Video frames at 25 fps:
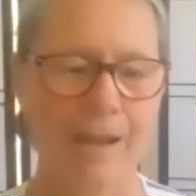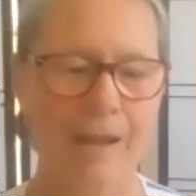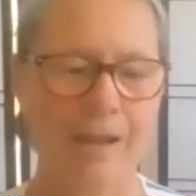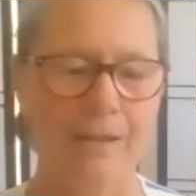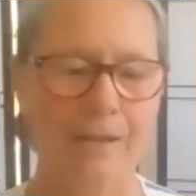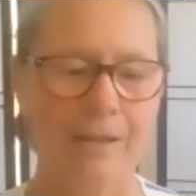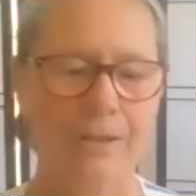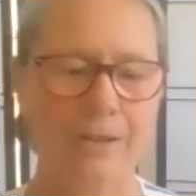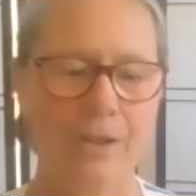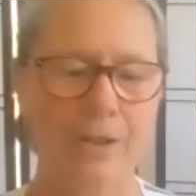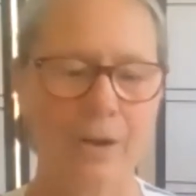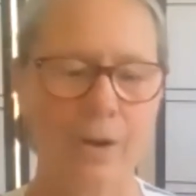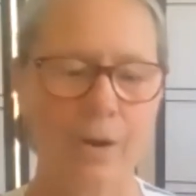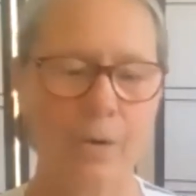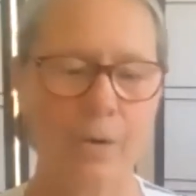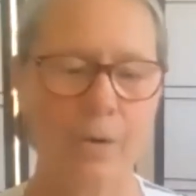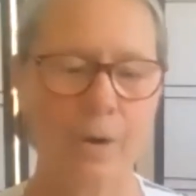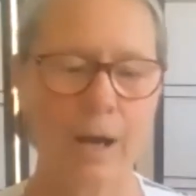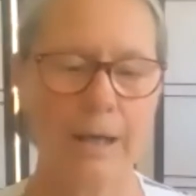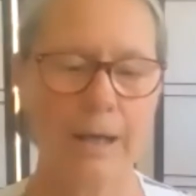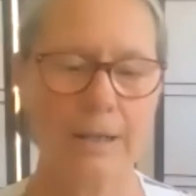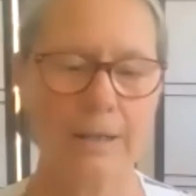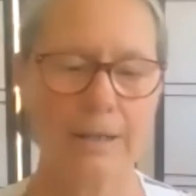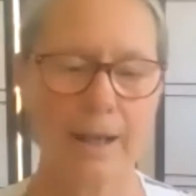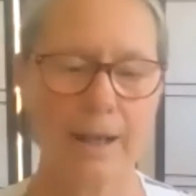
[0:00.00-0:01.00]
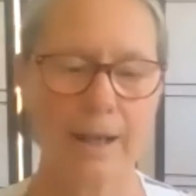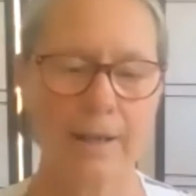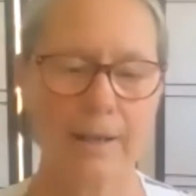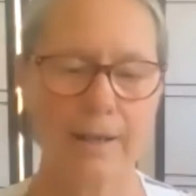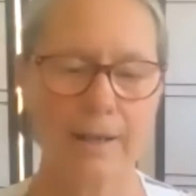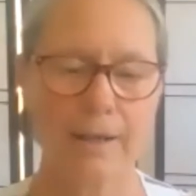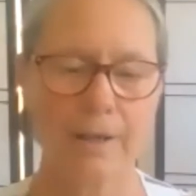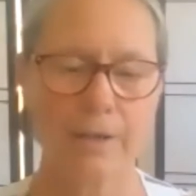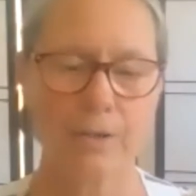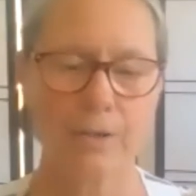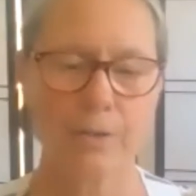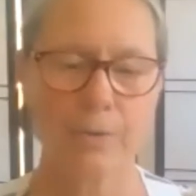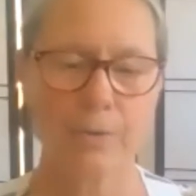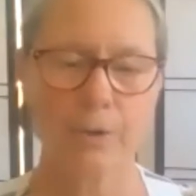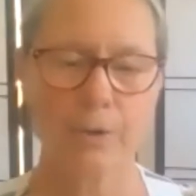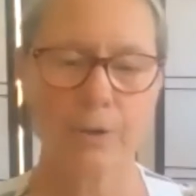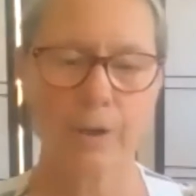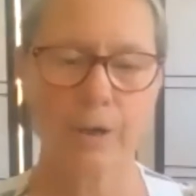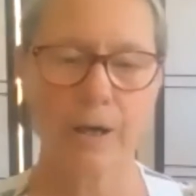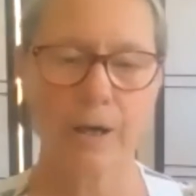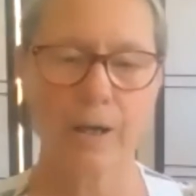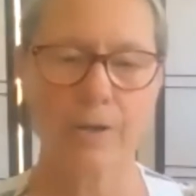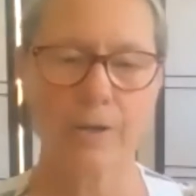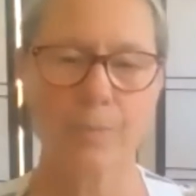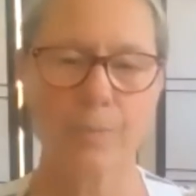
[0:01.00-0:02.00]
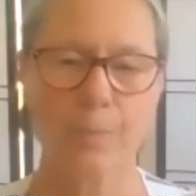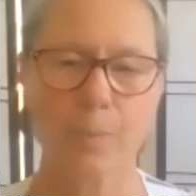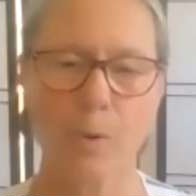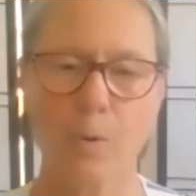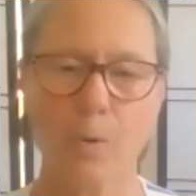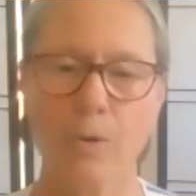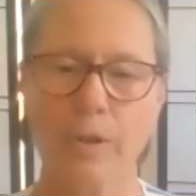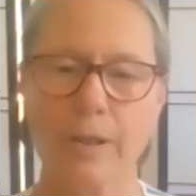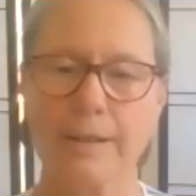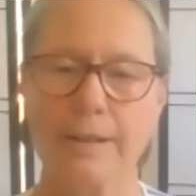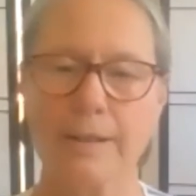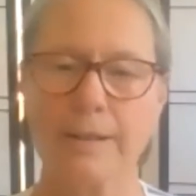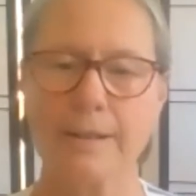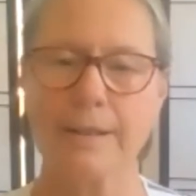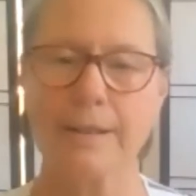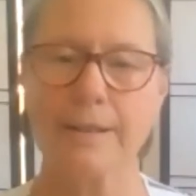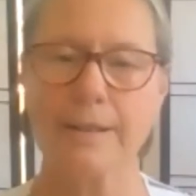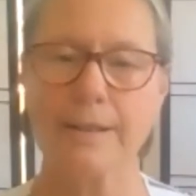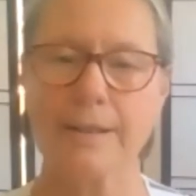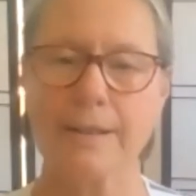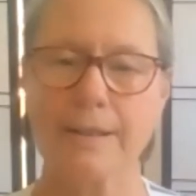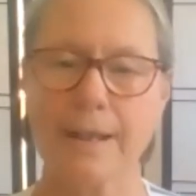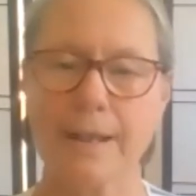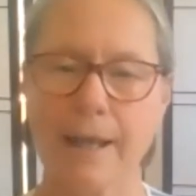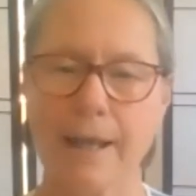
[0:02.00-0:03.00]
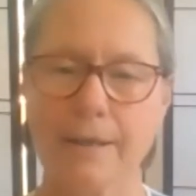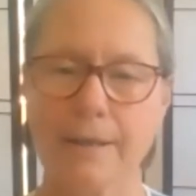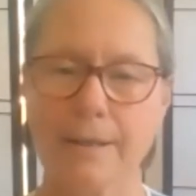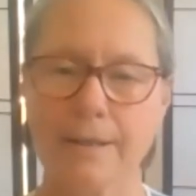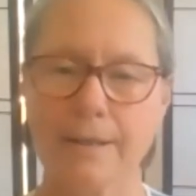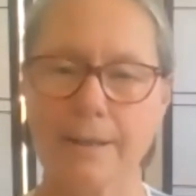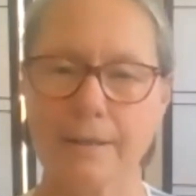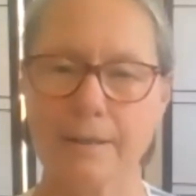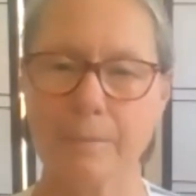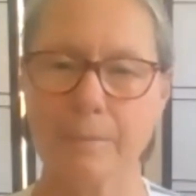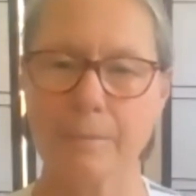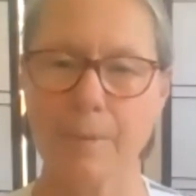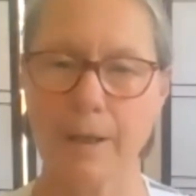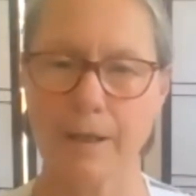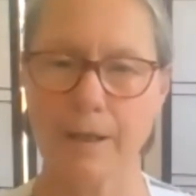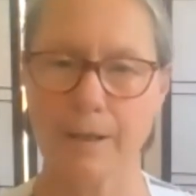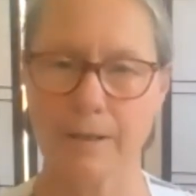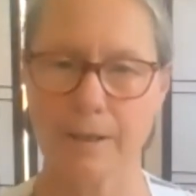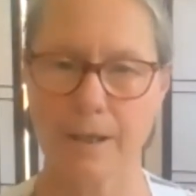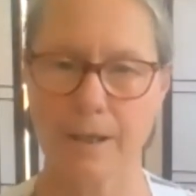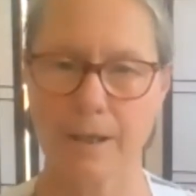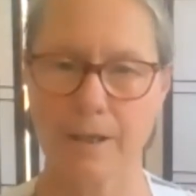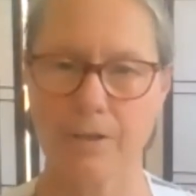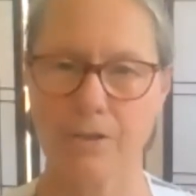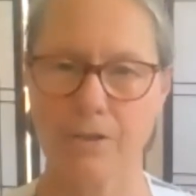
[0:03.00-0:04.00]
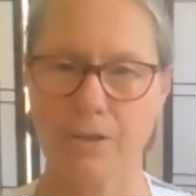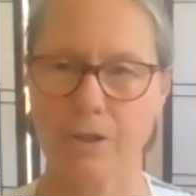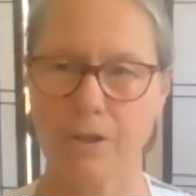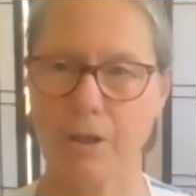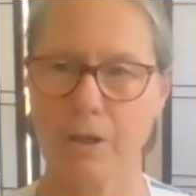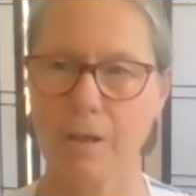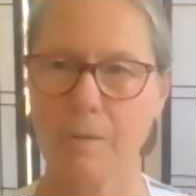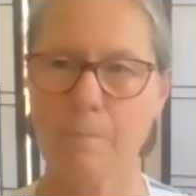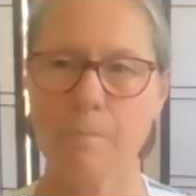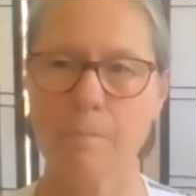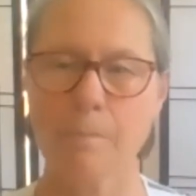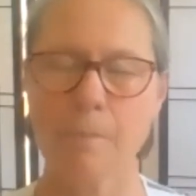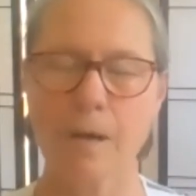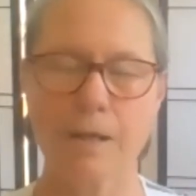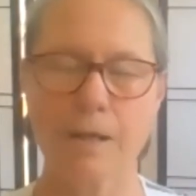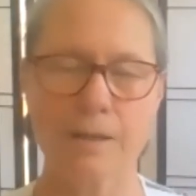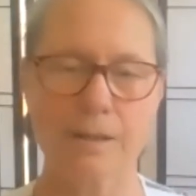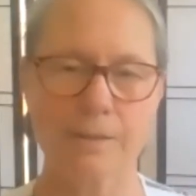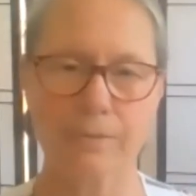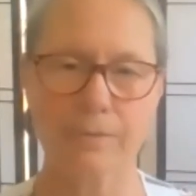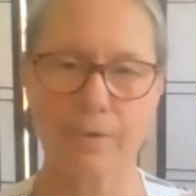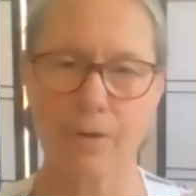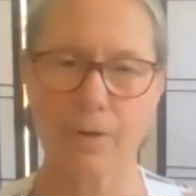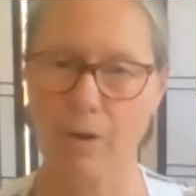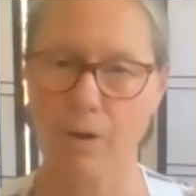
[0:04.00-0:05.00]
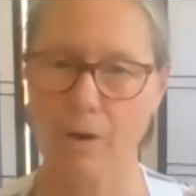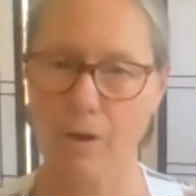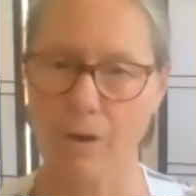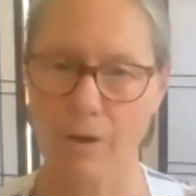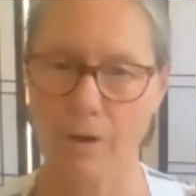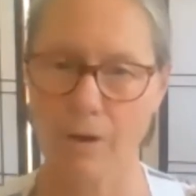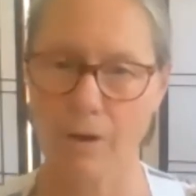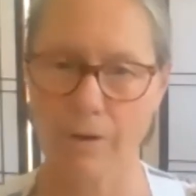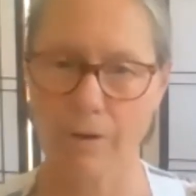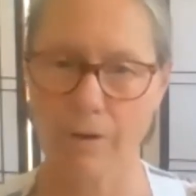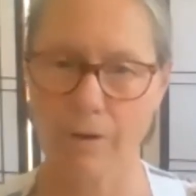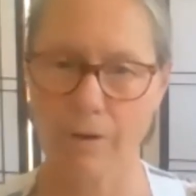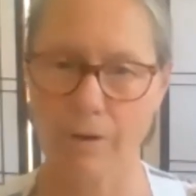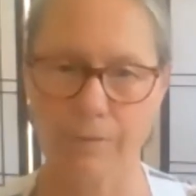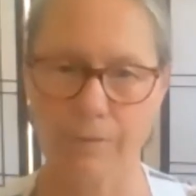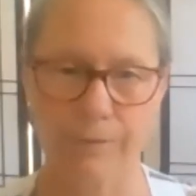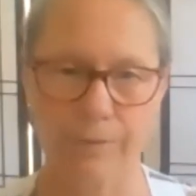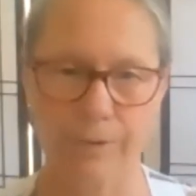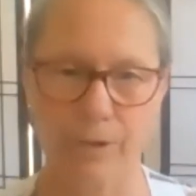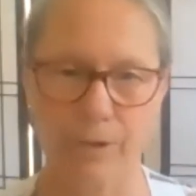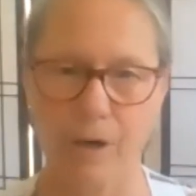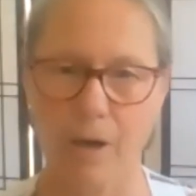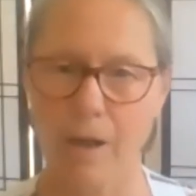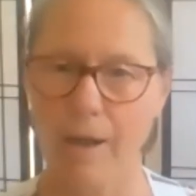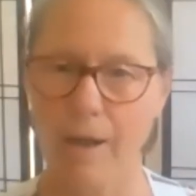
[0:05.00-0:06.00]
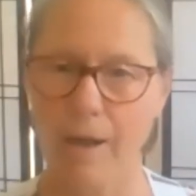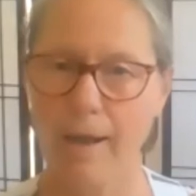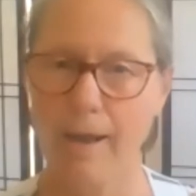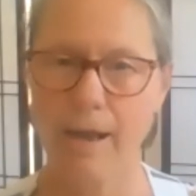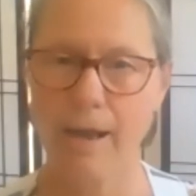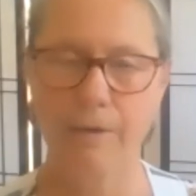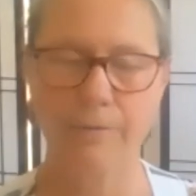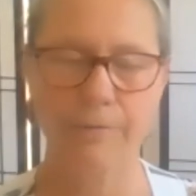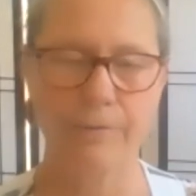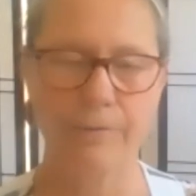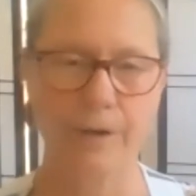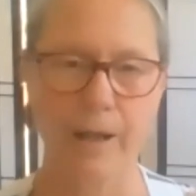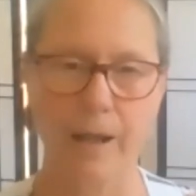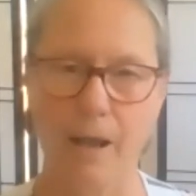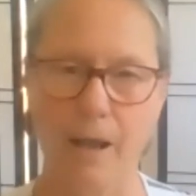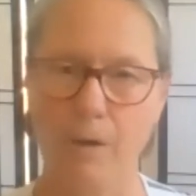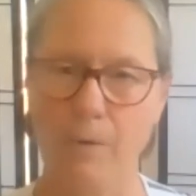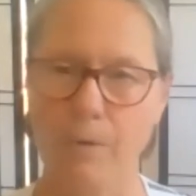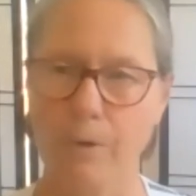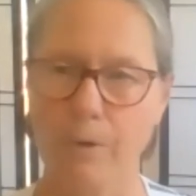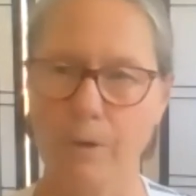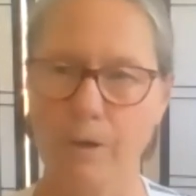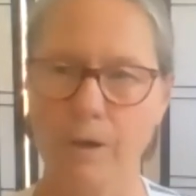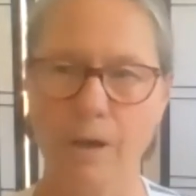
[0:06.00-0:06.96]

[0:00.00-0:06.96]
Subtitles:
So I sat next to her and I spoke this extended meditation. It must have gone on for half an hour.